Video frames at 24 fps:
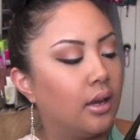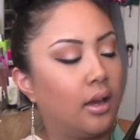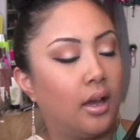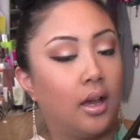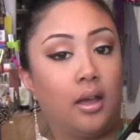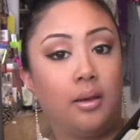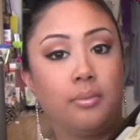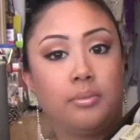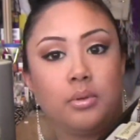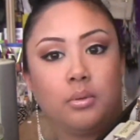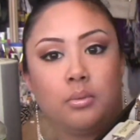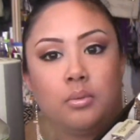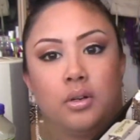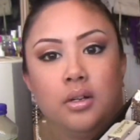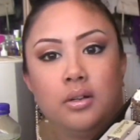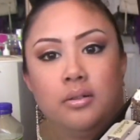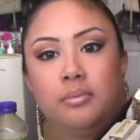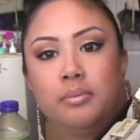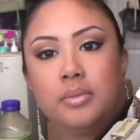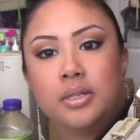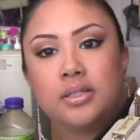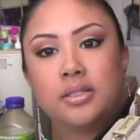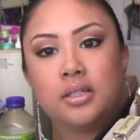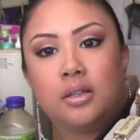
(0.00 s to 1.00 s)
Um, the
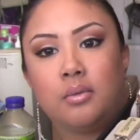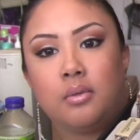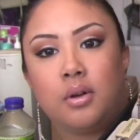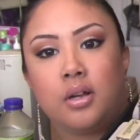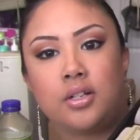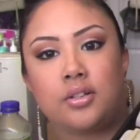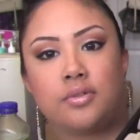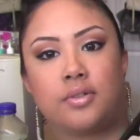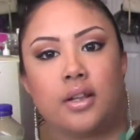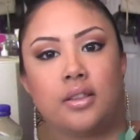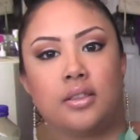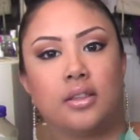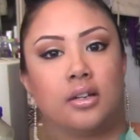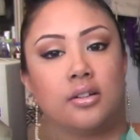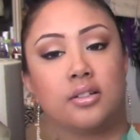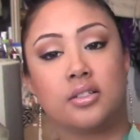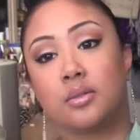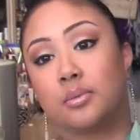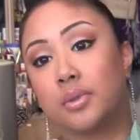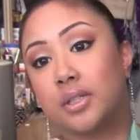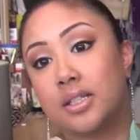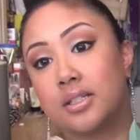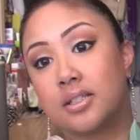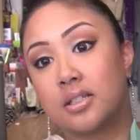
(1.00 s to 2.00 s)
one missing watch right there is
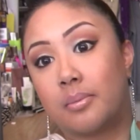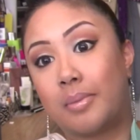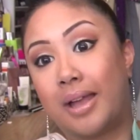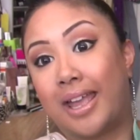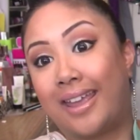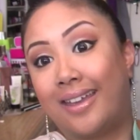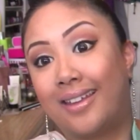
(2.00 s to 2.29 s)
the one that's on my